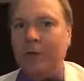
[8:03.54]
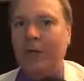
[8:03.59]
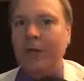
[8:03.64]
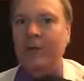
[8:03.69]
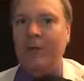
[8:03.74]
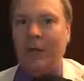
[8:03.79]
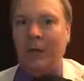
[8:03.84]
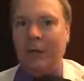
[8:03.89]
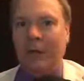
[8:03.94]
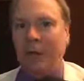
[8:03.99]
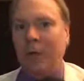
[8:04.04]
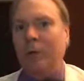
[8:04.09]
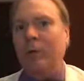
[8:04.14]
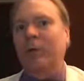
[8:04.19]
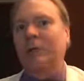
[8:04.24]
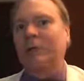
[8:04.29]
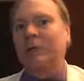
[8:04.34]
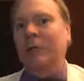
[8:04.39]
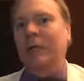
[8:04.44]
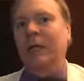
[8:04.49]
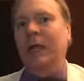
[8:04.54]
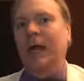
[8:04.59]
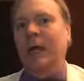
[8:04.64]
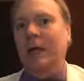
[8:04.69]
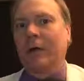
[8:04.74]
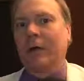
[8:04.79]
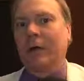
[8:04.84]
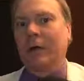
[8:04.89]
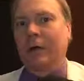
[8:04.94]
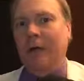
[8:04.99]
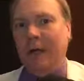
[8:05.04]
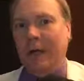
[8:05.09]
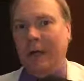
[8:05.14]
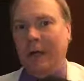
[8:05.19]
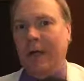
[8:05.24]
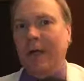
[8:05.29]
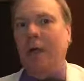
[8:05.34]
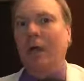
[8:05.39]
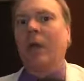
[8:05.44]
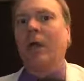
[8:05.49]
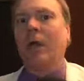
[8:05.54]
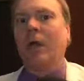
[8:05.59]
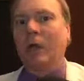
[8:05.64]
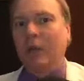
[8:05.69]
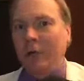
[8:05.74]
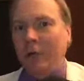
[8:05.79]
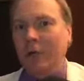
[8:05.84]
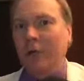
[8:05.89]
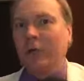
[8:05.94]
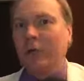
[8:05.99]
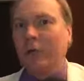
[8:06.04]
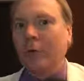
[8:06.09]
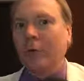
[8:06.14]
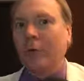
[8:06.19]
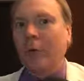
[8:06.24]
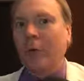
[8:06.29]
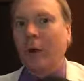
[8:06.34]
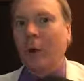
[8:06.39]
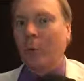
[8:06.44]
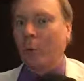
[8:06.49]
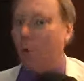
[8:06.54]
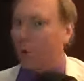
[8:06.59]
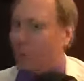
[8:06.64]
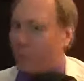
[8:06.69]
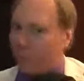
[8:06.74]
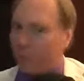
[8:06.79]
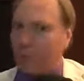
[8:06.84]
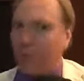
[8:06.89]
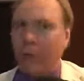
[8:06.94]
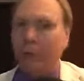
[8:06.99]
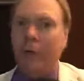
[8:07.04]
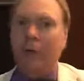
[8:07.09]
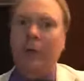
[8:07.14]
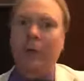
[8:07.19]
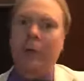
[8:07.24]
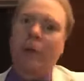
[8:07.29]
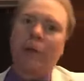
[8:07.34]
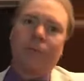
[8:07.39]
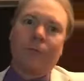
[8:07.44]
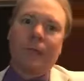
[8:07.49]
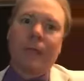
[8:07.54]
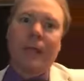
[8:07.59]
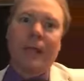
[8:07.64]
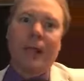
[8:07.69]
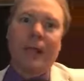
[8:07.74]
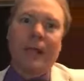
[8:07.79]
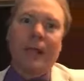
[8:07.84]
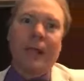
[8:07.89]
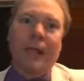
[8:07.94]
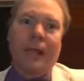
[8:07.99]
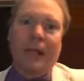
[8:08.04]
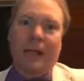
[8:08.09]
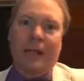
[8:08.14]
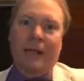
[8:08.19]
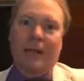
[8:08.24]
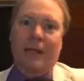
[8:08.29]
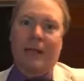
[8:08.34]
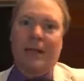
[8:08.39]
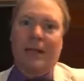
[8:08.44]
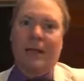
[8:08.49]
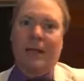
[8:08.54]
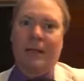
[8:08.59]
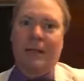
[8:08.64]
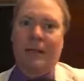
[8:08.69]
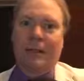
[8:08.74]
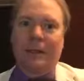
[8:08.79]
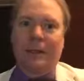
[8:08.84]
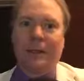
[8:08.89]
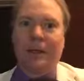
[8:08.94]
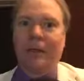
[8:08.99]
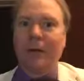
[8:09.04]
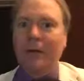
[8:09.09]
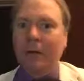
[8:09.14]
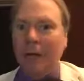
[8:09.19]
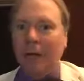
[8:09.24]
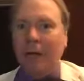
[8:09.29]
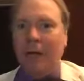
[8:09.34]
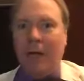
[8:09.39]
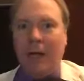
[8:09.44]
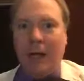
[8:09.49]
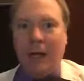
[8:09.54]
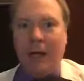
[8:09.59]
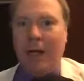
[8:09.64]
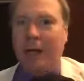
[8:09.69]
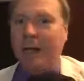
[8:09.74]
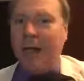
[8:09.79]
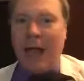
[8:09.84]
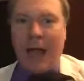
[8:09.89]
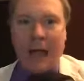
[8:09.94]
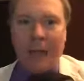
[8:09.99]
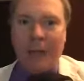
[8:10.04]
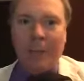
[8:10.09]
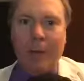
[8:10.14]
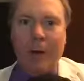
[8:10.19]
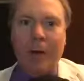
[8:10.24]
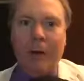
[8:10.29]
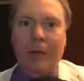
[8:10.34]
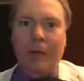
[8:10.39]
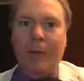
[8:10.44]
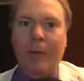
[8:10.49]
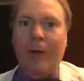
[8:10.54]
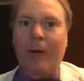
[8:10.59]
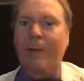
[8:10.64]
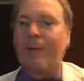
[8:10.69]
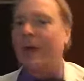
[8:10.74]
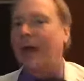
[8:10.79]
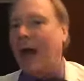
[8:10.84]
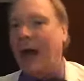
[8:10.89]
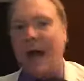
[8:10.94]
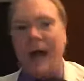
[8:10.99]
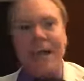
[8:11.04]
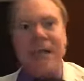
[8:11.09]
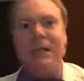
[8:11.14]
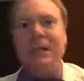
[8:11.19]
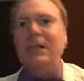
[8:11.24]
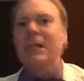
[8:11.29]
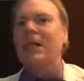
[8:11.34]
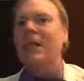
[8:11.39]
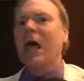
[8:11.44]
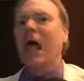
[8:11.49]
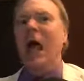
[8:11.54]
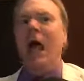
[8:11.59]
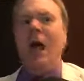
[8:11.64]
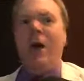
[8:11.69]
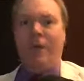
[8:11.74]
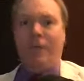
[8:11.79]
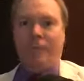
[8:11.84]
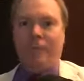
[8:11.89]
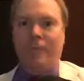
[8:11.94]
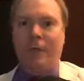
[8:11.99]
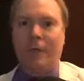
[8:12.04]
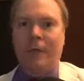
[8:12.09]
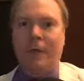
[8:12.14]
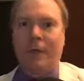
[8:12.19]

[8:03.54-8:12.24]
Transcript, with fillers: lines. I know in Chicagoland you were critical of the ending, the, you know, uh, knock them all around that I love